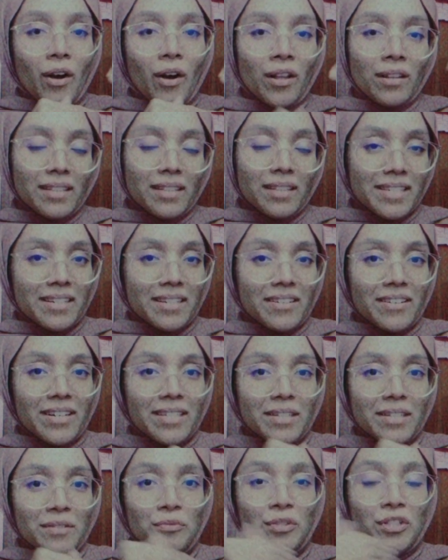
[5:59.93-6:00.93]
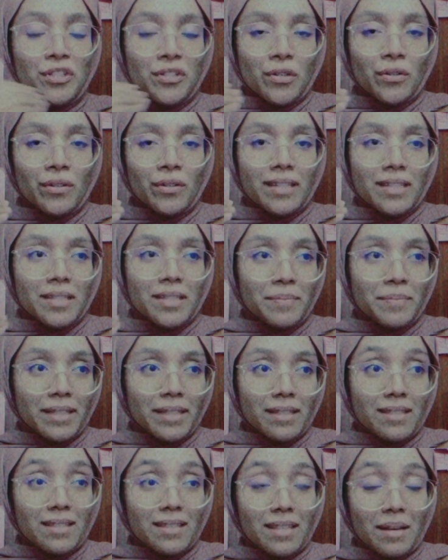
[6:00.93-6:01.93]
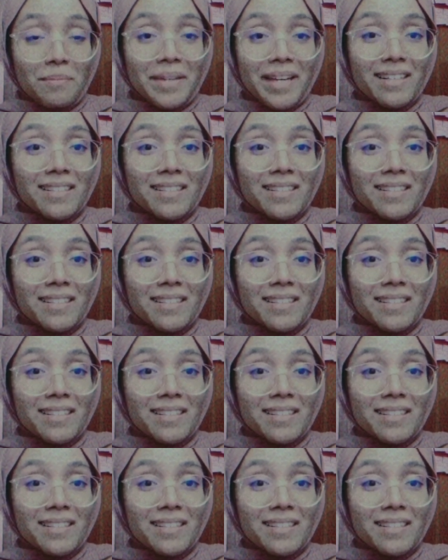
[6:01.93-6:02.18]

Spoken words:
Older generation would know this, but some